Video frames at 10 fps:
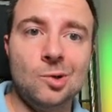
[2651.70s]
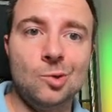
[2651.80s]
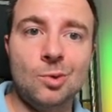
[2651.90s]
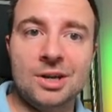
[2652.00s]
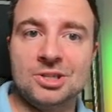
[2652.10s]

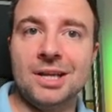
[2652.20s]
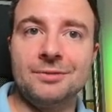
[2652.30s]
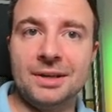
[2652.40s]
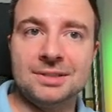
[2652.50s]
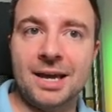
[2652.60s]
watch
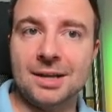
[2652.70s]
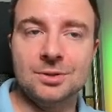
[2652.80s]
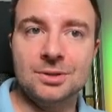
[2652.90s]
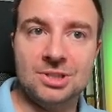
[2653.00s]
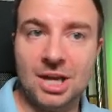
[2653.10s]
Netflix
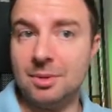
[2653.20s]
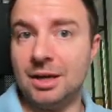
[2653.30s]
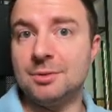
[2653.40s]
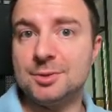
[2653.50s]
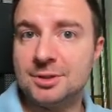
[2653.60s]
at 10
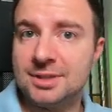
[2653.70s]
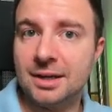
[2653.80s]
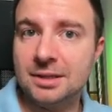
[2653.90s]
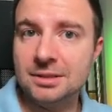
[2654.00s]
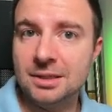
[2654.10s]
megabits per
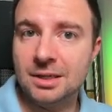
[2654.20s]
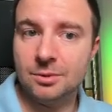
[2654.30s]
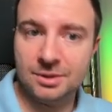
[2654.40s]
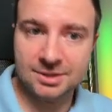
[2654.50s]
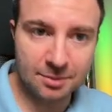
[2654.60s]
second,
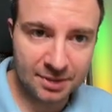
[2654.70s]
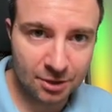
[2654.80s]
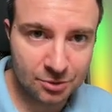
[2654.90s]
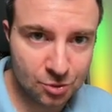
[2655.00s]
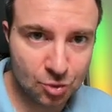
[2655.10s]
we're simply
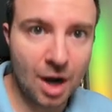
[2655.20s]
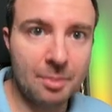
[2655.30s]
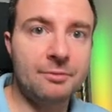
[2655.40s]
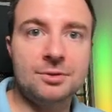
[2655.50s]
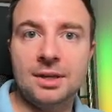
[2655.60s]
going to
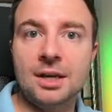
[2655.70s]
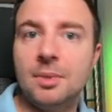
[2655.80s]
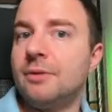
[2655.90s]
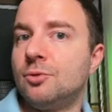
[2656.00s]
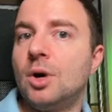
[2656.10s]
drop everything
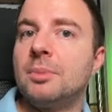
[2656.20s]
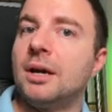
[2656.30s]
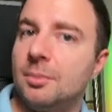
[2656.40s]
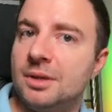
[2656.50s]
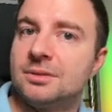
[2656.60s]
above 1
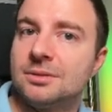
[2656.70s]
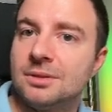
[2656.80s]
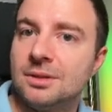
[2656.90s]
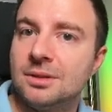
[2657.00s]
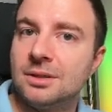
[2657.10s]
megabit.
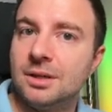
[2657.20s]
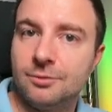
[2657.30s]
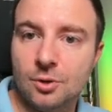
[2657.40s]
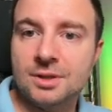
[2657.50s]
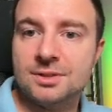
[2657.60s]

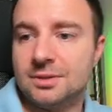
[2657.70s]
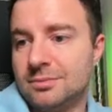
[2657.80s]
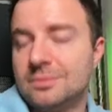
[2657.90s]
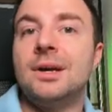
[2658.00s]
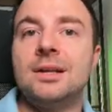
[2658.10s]
Of course,
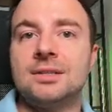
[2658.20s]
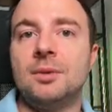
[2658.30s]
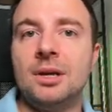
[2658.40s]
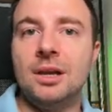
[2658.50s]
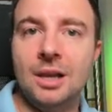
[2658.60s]
it's going
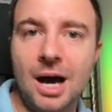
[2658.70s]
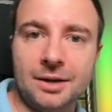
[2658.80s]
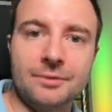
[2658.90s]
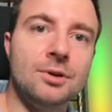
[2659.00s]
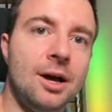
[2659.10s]
to be a
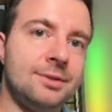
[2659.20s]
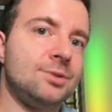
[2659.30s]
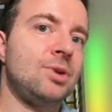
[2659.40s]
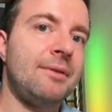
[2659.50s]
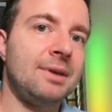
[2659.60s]
lot of
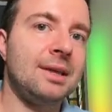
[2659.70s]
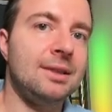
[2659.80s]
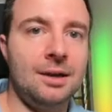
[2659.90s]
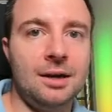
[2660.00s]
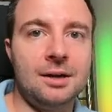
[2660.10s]
lost traffic
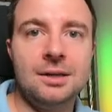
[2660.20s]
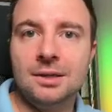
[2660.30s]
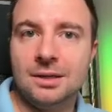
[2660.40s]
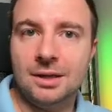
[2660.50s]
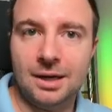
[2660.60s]
in there.
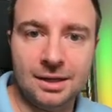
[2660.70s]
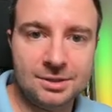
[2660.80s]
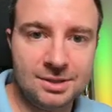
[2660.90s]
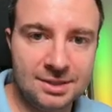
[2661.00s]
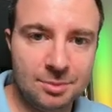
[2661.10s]
Uh,
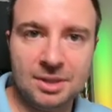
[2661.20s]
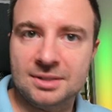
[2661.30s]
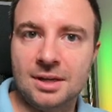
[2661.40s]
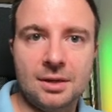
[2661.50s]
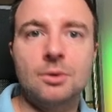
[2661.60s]
TCP
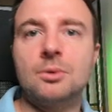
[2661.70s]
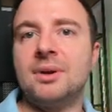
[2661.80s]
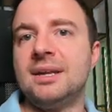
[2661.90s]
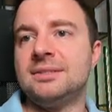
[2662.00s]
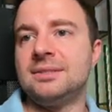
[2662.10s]
is going to go
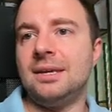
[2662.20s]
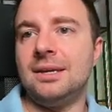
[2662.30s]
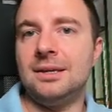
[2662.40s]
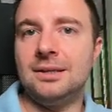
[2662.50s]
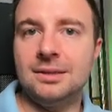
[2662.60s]

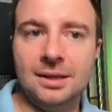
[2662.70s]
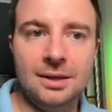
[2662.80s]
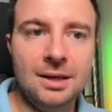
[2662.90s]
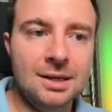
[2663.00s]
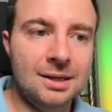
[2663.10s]
crazy.
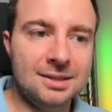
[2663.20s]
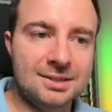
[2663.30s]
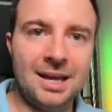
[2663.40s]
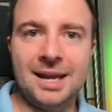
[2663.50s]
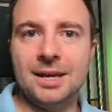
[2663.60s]
The uh,
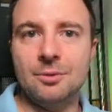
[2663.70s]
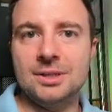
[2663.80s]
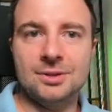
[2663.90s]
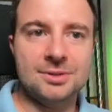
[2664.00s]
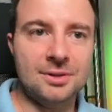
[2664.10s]
sliding
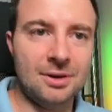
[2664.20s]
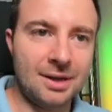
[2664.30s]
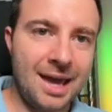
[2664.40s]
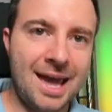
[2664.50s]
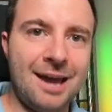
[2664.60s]
windows are going
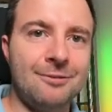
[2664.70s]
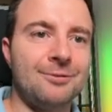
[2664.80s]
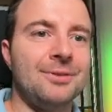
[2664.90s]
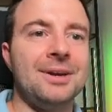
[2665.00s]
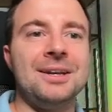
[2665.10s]
to
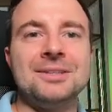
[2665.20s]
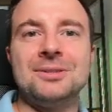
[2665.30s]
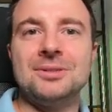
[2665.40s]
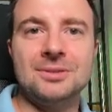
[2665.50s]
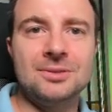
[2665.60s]
have, and
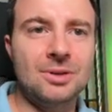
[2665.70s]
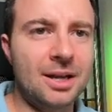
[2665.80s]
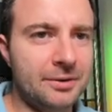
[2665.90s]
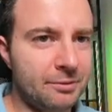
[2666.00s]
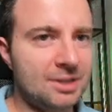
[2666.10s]
a
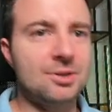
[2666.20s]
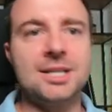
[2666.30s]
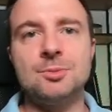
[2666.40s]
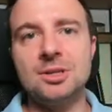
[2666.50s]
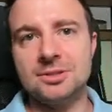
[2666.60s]
lot of
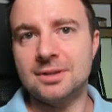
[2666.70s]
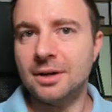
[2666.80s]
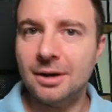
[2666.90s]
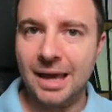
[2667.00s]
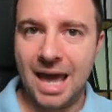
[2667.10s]
retransmissions are
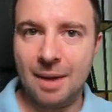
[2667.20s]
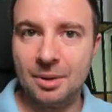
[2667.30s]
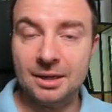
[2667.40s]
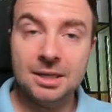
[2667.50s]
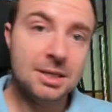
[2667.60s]
going to
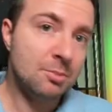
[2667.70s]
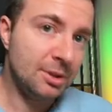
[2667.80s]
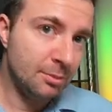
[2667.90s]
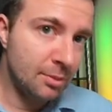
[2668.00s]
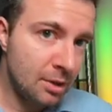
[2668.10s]
happen.
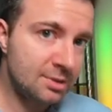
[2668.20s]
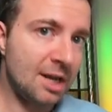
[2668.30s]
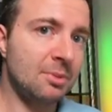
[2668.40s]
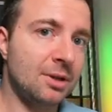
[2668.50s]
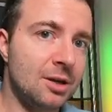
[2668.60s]
But most
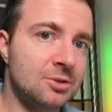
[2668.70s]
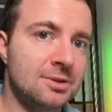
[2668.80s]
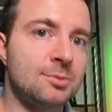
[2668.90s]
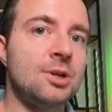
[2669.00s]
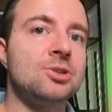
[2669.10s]

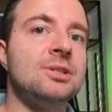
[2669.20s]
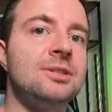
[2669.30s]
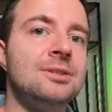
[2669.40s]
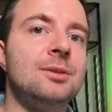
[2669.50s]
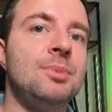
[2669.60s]
applications, especially
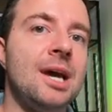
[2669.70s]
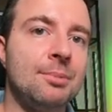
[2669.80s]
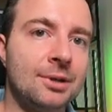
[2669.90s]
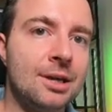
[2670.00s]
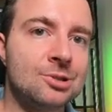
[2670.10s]
TCP
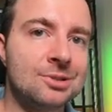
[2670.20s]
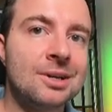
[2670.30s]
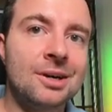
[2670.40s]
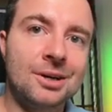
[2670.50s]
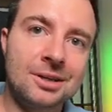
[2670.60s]

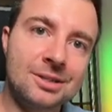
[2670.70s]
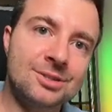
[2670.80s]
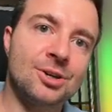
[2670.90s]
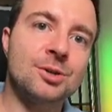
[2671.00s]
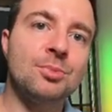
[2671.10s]
applications, are going to
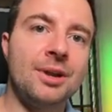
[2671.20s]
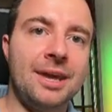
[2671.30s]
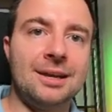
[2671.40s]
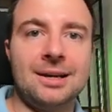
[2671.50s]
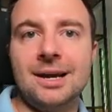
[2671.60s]
start
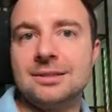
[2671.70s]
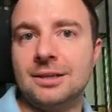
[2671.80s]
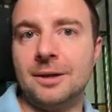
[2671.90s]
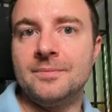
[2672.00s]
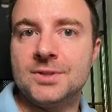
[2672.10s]
playing
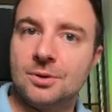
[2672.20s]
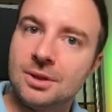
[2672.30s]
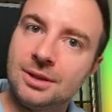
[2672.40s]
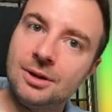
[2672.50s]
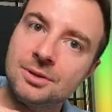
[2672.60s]
nicely. So
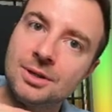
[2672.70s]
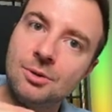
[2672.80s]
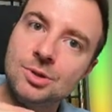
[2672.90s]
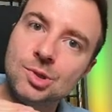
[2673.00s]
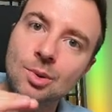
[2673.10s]
they're
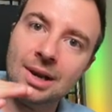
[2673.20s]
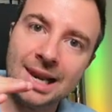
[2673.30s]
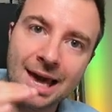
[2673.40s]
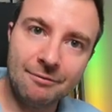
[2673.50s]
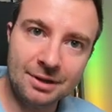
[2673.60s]
going to
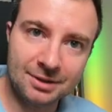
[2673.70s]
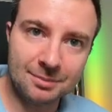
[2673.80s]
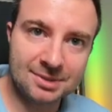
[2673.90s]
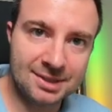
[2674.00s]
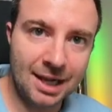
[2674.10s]
level
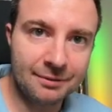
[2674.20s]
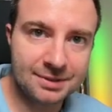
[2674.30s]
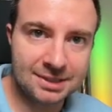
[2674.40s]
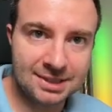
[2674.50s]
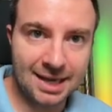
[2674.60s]

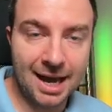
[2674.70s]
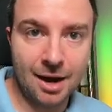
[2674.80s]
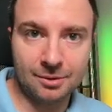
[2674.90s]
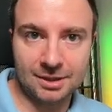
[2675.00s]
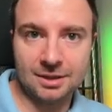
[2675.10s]
themselves
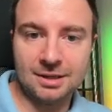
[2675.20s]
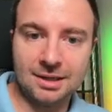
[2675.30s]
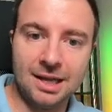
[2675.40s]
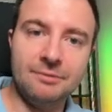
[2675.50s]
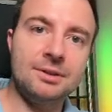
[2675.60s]
down. They're going
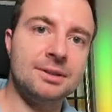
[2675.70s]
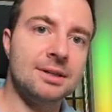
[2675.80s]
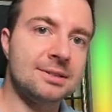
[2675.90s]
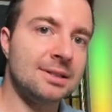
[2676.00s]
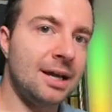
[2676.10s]
to level
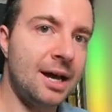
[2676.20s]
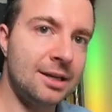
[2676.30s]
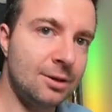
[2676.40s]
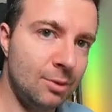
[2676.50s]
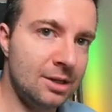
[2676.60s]
their
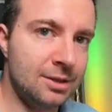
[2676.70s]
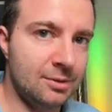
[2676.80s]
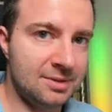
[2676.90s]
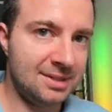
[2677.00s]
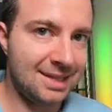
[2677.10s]
sliding
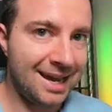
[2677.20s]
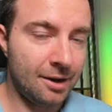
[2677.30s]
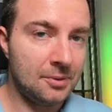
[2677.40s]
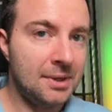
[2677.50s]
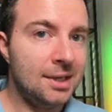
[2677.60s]
windows
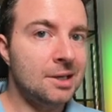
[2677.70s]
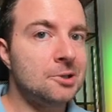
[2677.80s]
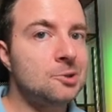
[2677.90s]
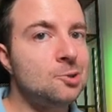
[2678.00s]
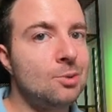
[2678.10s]
down
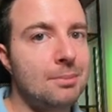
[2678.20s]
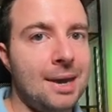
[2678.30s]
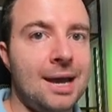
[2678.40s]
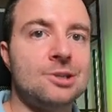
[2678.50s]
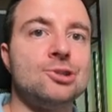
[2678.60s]
to
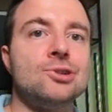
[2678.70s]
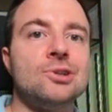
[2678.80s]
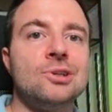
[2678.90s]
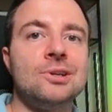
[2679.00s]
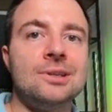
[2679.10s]

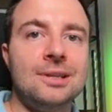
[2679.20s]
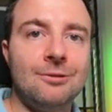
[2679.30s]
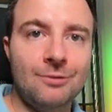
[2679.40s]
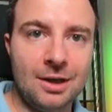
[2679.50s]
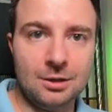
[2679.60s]
match the
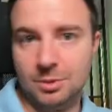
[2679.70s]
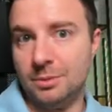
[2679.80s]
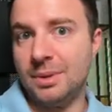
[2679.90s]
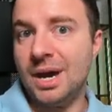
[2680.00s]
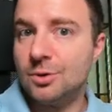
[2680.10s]

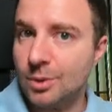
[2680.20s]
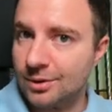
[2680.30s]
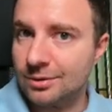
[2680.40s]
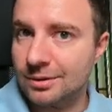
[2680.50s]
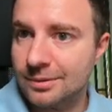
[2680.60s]
available
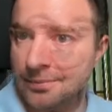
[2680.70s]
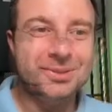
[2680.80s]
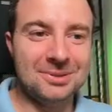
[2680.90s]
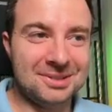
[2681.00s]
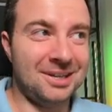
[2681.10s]
bandwidth.
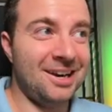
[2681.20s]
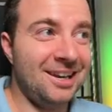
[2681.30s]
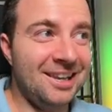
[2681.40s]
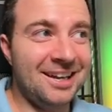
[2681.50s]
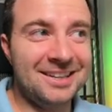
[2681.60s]
So it's
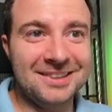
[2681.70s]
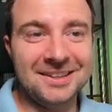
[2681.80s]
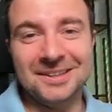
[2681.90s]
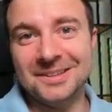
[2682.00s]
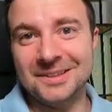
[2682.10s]
kind of like
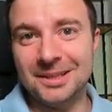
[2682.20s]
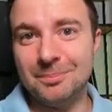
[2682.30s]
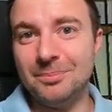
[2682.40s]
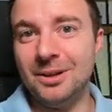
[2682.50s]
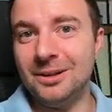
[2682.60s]
the,
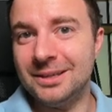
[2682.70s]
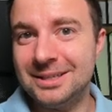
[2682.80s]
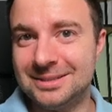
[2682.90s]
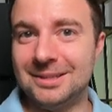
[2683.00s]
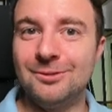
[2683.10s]
the
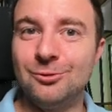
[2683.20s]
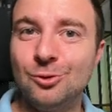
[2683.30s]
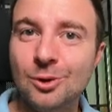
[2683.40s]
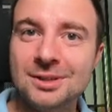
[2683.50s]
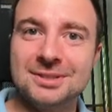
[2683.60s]
police
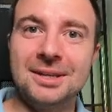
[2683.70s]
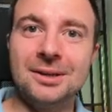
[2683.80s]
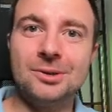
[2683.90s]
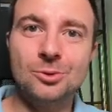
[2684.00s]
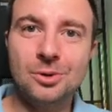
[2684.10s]

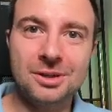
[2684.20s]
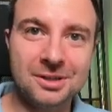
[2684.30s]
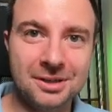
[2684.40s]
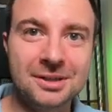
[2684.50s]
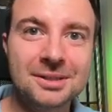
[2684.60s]
enforcing
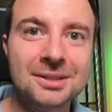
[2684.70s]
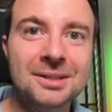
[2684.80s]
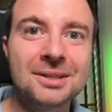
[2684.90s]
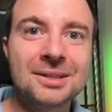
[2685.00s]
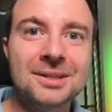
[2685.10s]
order
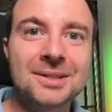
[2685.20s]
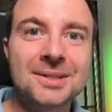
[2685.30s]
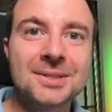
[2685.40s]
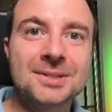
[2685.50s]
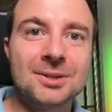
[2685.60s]

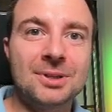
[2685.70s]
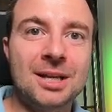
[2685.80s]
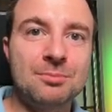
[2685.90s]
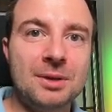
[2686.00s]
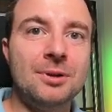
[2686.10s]
so
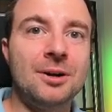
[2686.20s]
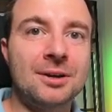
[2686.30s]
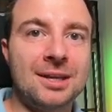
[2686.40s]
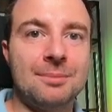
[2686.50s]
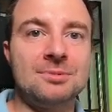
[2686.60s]
that people
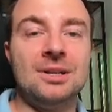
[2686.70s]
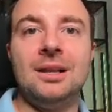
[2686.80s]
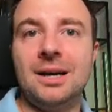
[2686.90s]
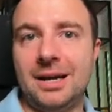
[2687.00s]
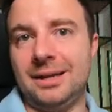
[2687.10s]
are kept in
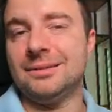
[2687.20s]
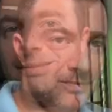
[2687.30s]
line.